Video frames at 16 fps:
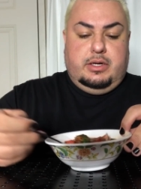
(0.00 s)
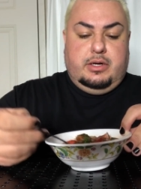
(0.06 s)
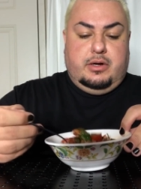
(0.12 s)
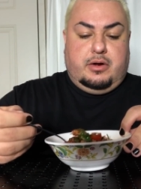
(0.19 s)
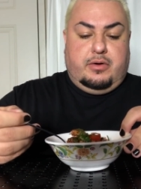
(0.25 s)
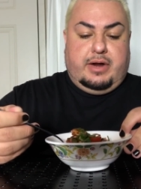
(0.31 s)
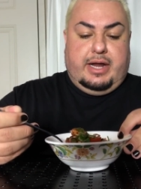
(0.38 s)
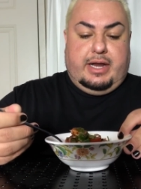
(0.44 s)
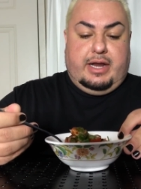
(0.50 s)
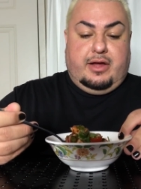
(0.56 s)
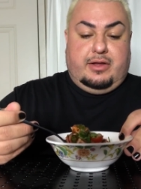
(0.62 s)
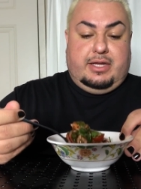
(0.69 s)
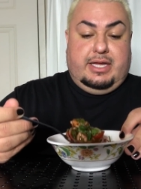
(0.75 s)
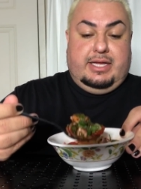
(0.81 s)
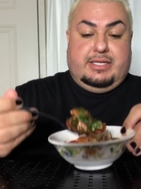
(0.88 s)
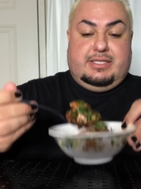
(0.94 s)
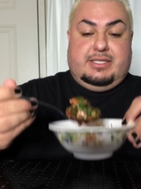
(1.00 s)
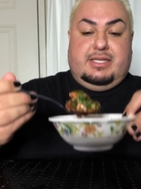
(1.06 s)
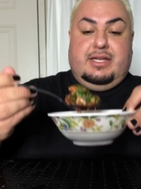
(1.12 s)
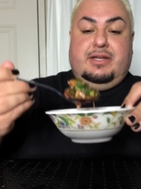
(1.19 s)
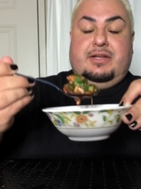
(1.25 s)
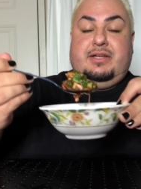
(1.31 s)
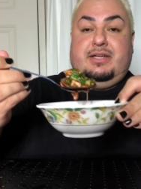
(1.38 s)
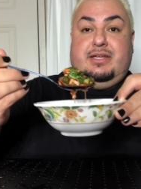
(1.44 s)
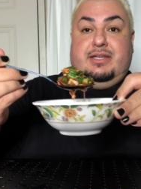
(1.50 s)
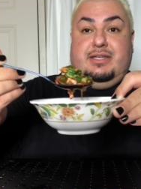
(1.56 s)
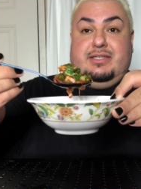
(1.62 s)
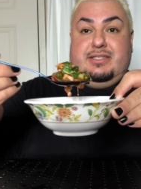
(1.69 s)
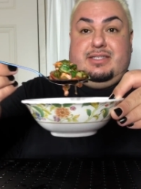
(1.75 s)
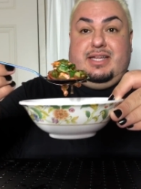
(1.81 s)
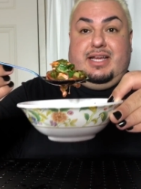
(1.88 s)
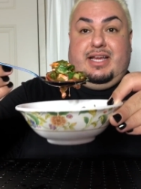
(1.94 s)
All right, now let's
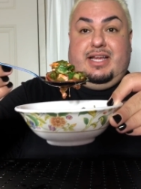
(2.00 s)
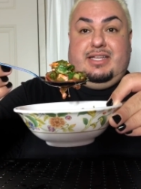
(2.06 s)
dig